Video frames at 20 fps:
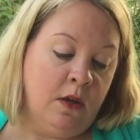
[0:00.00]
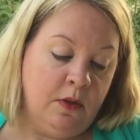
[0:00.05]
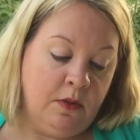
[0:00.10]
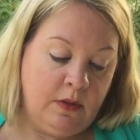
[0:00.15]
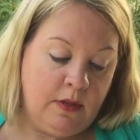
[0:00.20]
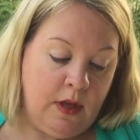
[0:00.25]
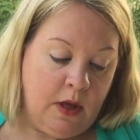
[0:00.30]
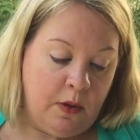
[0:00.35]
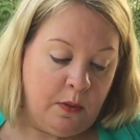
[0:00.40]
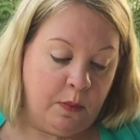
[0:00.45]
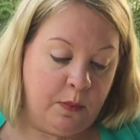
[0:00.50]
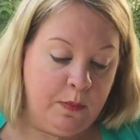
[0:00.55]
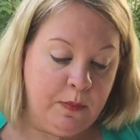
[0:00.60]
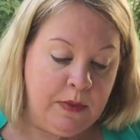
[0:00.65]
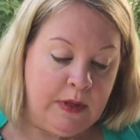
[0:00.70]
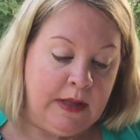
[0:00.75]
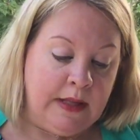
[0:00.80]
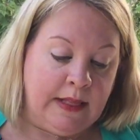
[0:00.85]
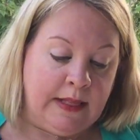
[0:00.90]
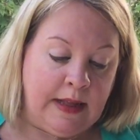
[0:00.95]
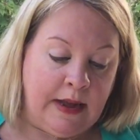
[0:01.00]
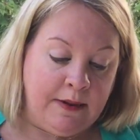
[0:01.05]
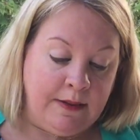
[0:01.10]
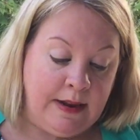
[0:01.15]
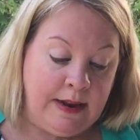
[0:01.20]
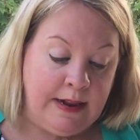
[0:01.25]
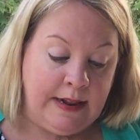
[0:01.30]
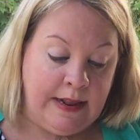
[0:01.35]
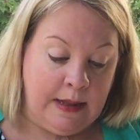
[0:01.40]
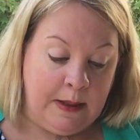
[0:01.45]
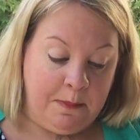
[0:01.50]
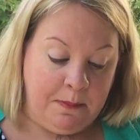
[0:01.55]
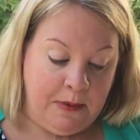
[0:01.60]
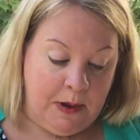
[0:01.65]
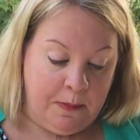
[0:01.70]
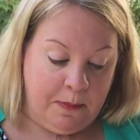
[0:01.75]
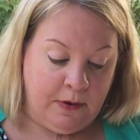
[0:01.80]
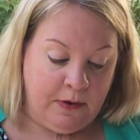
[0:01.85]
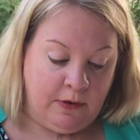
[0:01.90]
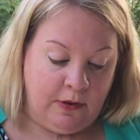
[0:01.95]
So, safety tip
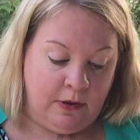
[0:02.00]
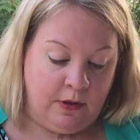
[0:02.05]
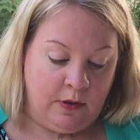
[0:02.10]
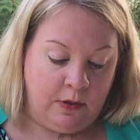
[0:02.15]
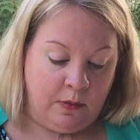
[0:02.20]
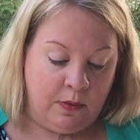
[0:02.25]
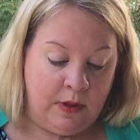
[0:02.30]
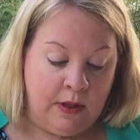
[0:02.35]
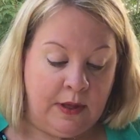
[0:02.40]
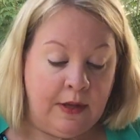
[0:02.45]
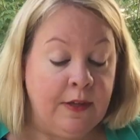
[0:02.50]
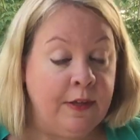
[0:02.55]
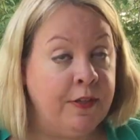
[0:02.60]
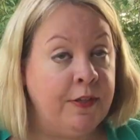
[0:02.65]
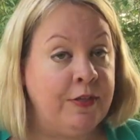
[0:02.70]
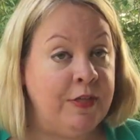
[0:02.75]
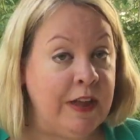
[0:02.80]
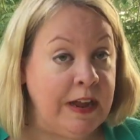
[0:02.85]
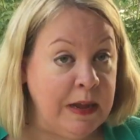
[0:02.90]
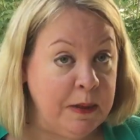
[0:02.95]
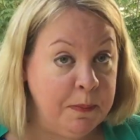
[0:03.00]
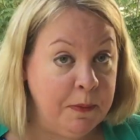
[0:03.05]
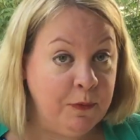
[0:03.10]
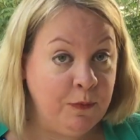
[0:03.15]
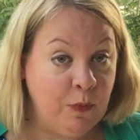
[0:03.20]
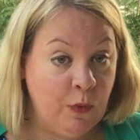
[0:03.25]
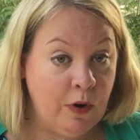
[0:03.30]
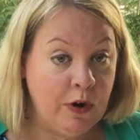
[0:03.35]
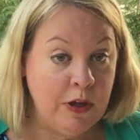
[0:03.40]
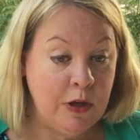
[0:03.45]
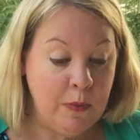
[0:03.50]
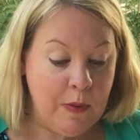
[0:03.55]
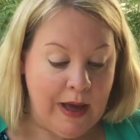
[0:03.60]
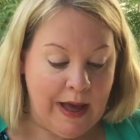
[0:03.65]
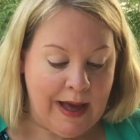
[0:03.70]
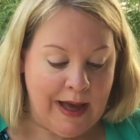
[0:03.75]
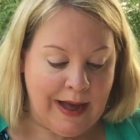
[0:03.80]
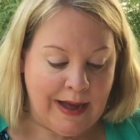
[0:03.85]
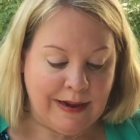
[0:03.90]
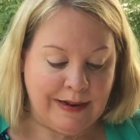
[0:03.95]
number 2, think before you
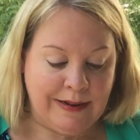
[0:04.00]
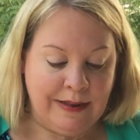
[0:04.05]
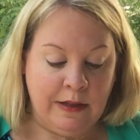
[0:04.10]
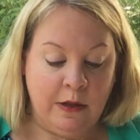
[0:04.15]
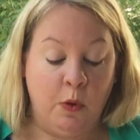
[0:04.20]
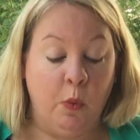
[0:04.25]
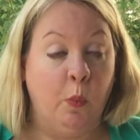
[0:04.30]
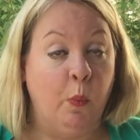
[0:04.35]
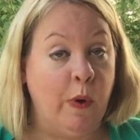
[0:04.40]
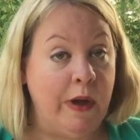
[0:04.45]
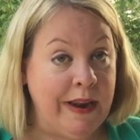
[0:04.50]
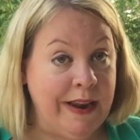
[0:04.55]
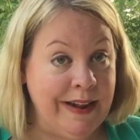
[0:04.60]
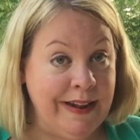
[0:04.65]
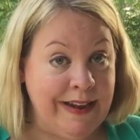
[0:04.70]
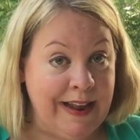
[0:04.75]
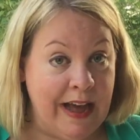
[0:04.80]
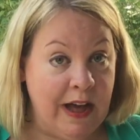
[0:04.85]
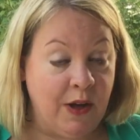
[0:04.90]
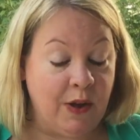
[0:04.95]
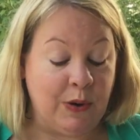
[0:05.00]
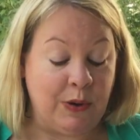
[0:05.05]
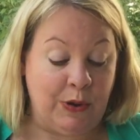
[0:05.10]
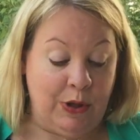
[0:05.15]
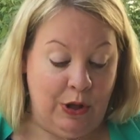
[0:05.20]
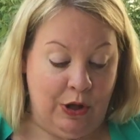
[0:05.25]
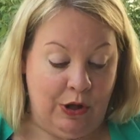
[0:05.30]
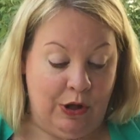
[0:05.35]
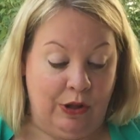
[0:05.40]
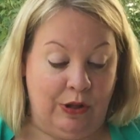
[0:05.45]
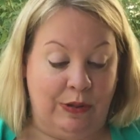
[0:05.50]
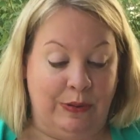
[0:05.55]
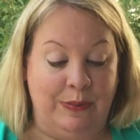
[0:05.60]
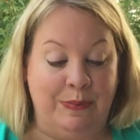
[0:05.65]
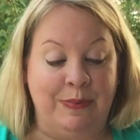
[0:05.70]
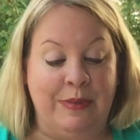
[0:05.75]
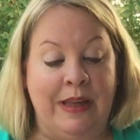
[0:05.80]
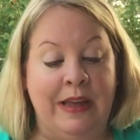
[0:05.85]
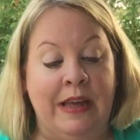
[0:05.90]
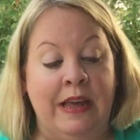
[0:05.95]
act. When in doubt, call.
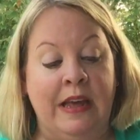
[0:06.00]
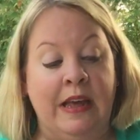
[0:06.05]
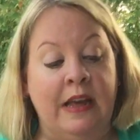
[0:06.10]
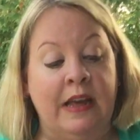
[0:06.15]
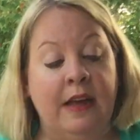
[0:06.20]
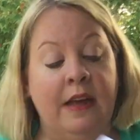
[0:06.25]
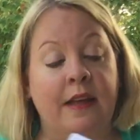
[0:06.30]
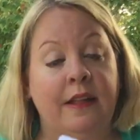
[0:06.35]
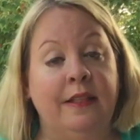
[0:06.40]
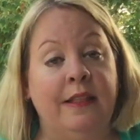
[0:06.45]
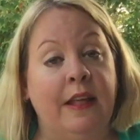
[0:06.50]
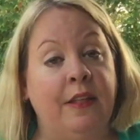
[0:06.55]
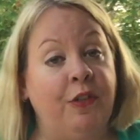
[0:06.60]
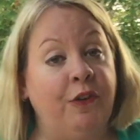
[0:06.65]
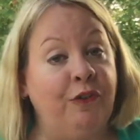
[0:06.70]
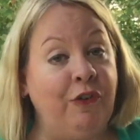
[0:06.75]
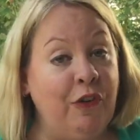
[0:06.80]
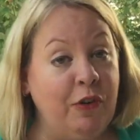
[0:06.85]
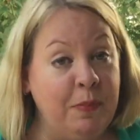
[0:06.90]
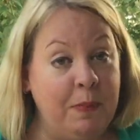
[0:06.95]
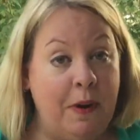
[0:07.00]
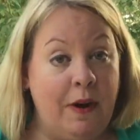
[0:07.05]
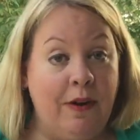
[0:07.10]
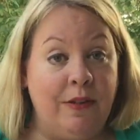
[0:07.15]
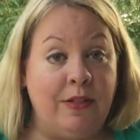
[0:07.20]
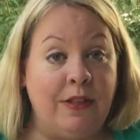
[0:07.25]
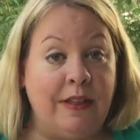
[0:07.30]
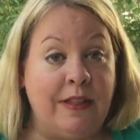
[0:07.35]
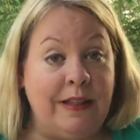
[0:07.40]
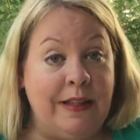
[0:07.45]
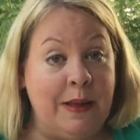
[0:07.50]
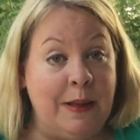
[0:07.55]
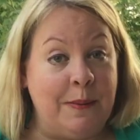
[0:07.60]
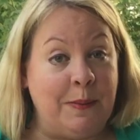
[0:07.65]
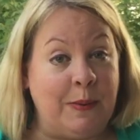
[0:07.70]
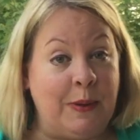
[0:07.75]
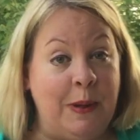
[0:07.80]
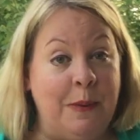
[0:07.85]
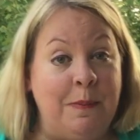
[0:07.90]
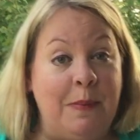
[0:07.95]
Now, the first part of this tip
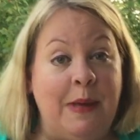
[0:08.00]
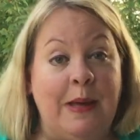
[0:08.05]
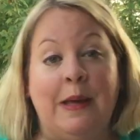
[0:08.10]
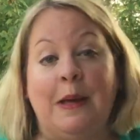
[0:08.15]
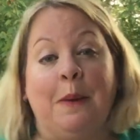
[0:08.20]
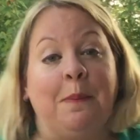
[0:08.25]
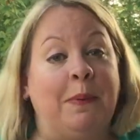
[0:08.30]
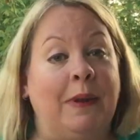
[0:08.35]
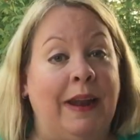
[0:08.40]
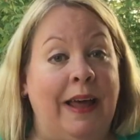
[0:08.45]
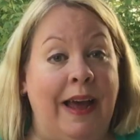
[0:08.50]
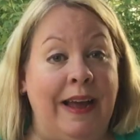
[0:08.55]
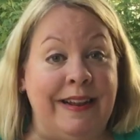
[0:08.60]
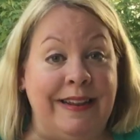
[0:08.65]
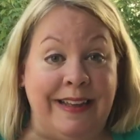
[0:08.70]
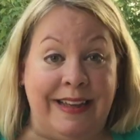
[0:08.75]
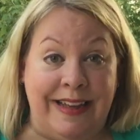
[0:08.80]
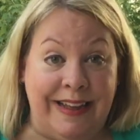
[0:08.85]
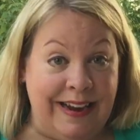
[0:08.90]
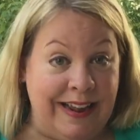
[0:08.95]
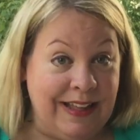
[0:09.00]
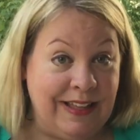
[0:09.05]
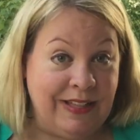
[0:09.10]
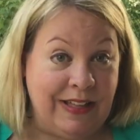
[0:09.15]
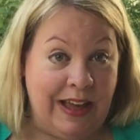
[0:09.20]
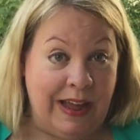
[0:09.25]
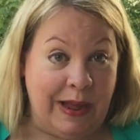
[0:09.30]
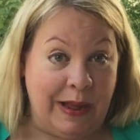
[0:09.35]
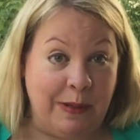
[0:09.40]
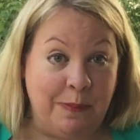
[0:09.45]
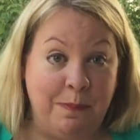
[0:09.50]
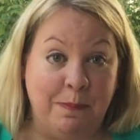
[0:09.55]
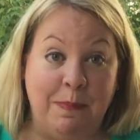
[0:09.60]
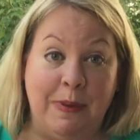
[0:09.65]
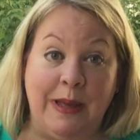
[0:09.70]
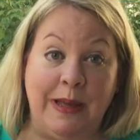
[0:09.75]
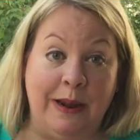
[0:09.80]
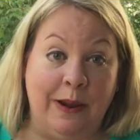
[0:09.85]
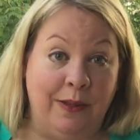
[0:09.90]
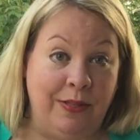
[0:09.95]
could be applied to anything,
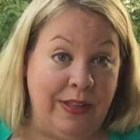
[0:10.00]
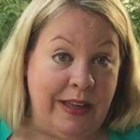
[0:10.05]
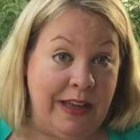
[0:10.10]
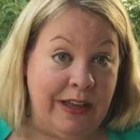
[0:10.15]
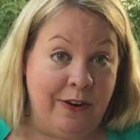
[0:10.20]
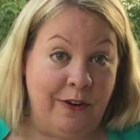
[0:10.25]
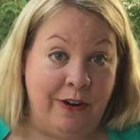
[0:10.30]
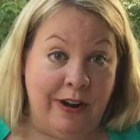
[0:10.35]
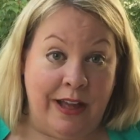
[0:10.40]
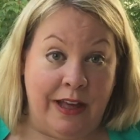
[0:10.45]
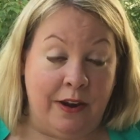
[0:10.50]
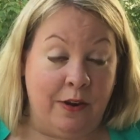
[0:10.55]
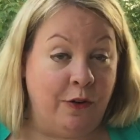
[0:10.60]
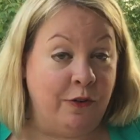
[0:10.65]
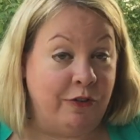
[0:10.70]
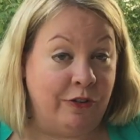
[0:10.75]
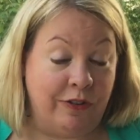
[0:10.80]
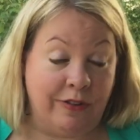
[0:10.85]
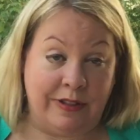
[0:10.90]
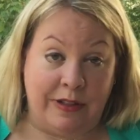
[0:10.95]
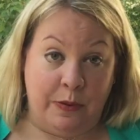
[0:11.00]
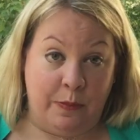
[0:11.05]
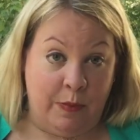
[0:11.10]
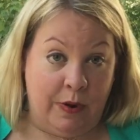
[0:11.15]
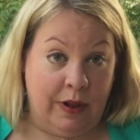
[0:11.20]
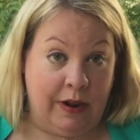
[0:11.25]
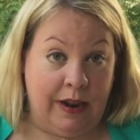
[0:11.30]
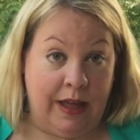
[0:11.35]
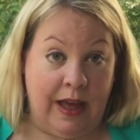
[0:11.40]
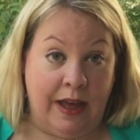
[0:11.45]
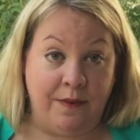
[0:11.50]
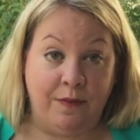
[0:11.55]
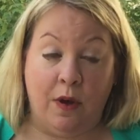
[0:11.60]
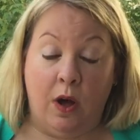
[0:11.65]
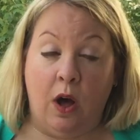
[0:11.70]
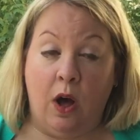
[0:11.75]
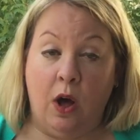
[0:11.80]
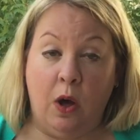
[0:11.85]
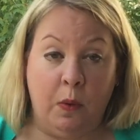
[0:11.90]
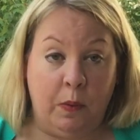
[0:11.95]
be it on the internet or just in real life.
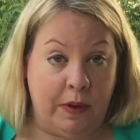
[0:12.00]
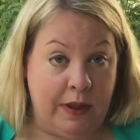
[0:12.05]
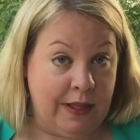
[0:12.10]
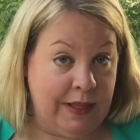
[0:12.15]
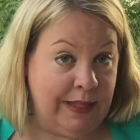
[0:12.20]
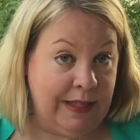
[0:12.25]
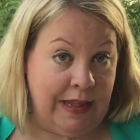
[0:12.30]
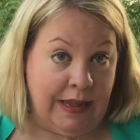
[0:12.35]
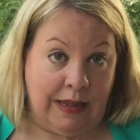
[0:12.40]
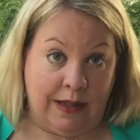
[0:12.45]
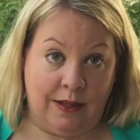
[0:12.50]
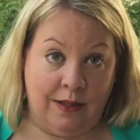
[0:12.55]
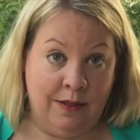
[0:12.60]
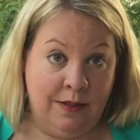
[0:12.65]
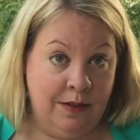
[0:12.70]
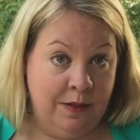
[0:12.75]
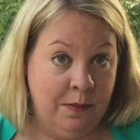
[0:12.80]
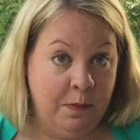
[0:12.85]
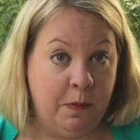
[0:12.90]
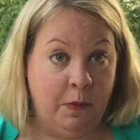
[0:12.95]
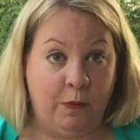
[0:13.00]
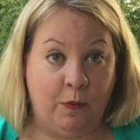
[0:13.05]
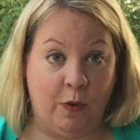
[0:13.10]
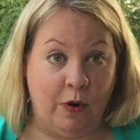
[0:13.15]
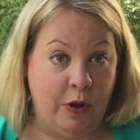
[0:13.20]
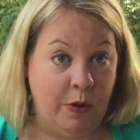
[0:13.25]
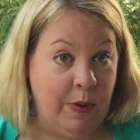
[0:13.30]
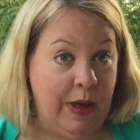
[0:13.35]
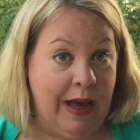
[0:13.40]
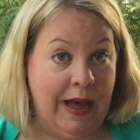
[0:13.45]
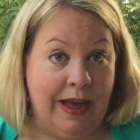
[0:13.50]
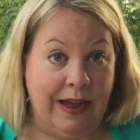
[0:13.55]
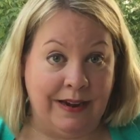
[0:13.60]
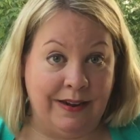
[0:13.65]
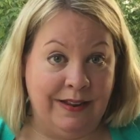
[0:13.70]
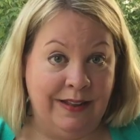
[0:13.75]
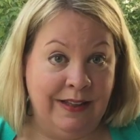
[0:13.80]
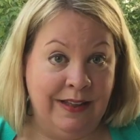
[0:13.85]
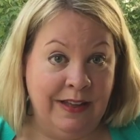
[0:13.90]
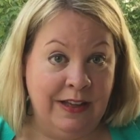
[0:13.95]
Always think before you act.